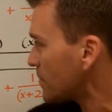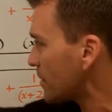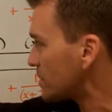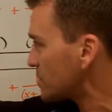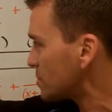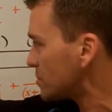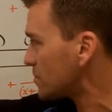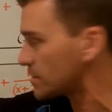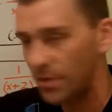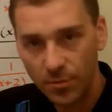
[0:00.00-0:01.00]
There's the
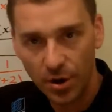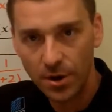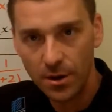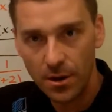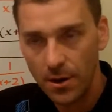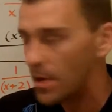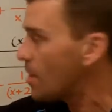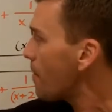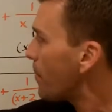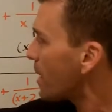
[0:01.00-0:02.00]
2, so I'm good.
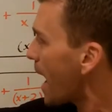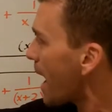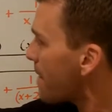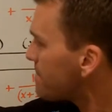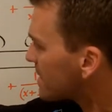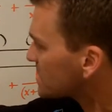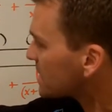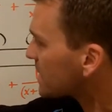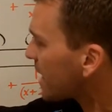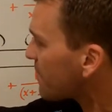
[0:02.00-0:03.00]
But I am
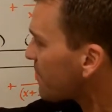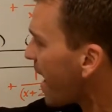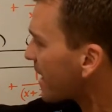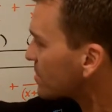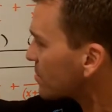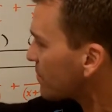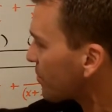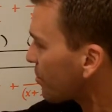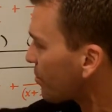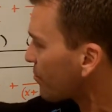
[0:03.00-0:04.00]
missing a factor of a
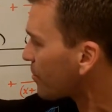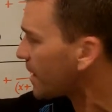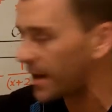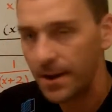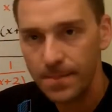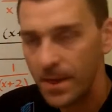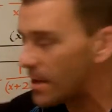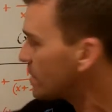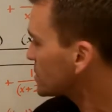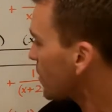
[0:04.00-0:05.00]
3.
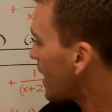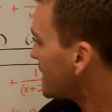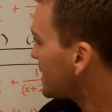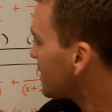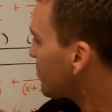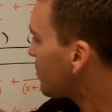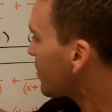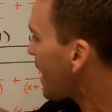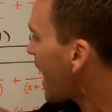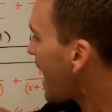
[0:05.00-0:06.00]
So I need
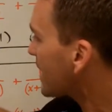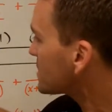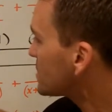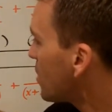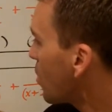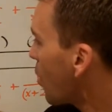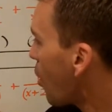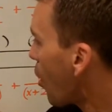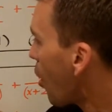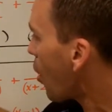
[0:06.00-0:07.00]
that
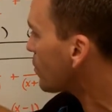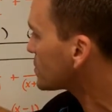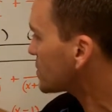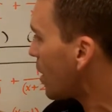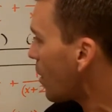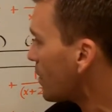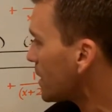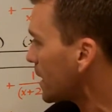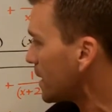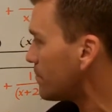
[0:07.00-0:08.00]
also
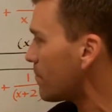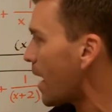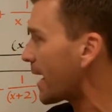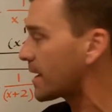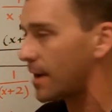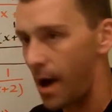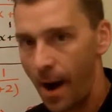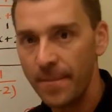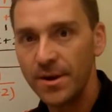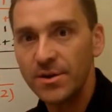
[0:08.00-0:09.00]
in my
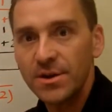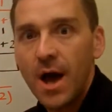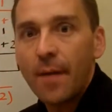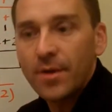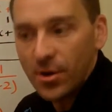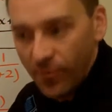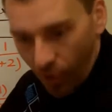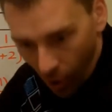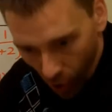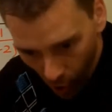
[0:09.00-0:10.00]
common denominator of
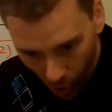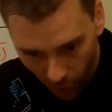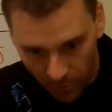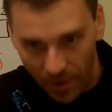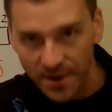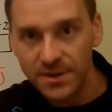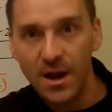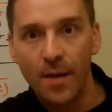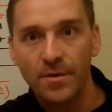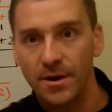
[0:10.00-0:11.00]
all of my
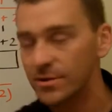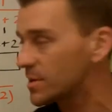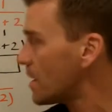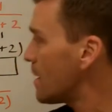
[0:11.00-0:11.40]
denominators.